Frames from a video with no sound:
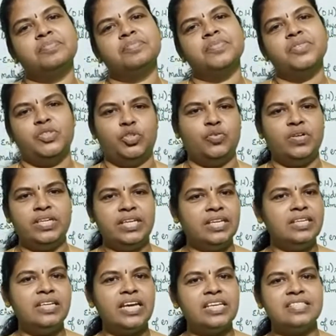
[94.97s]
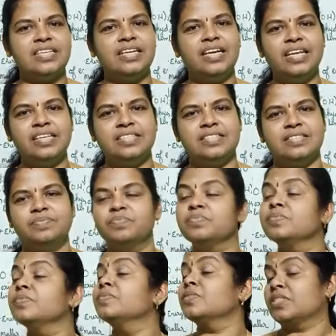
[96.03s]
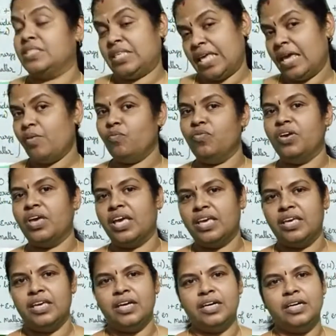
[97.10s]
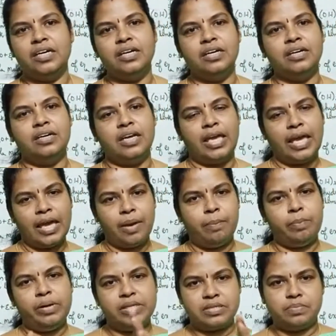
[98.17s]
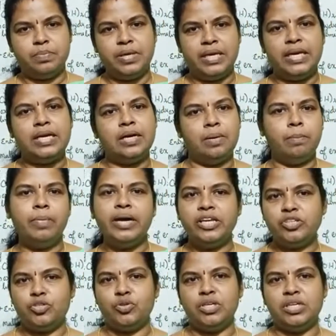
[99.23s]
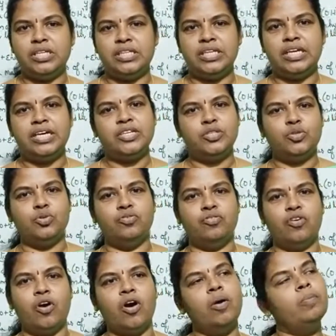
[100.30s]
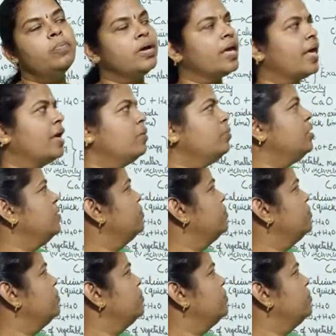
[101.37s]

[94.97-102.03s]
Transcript: You will get nice idlis. Same way here, A plus B combine together to form AB.